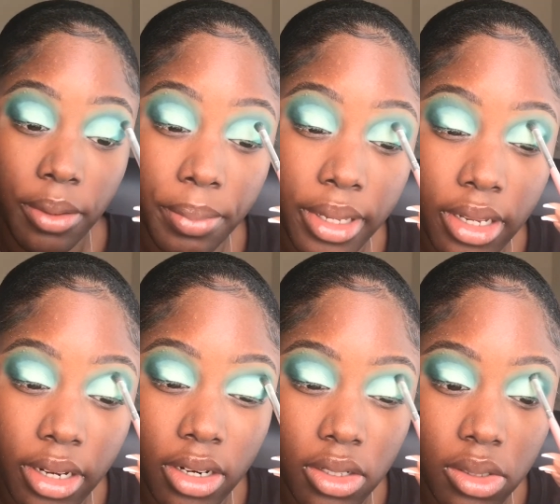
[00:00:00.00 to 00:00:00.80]

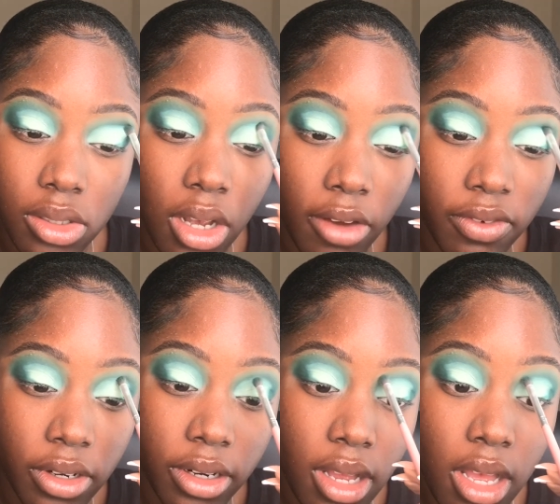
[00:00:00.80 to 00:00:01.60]
appear
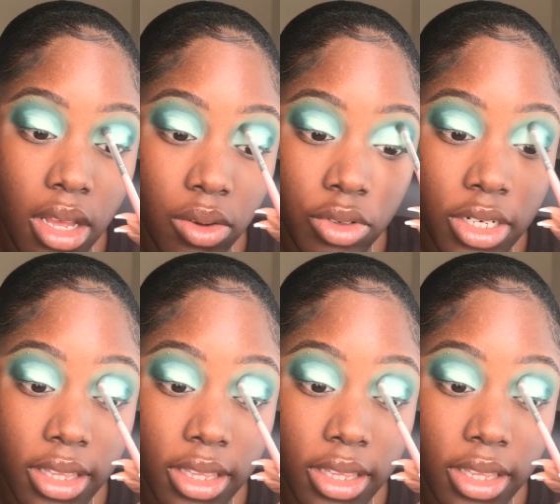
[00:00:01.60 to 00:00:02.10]
softer, which